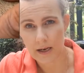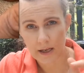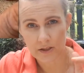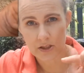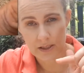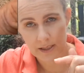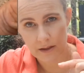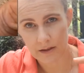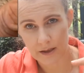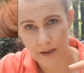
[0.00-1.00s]

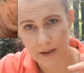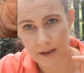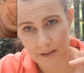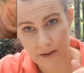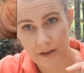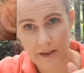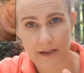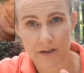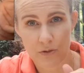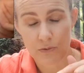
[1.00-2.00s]
underneath in that
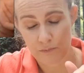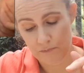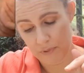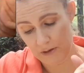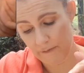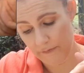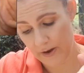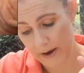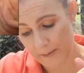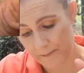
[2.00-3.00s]
little bit of,
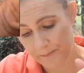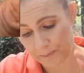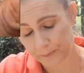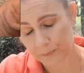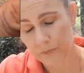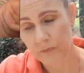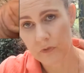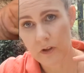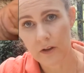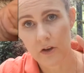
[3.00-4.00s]

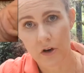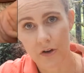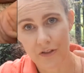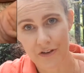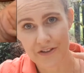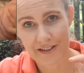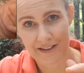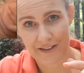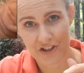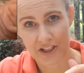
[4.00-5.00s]
in those
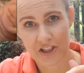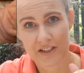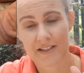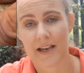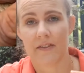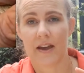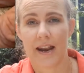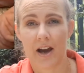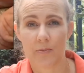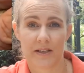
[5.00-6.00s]
injections, and that
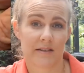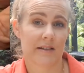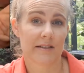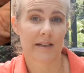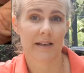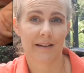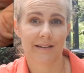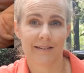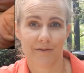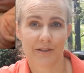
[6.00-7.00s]
helps us to see
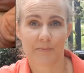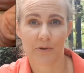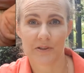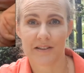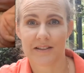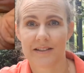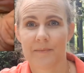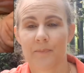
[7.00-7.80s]
the responses.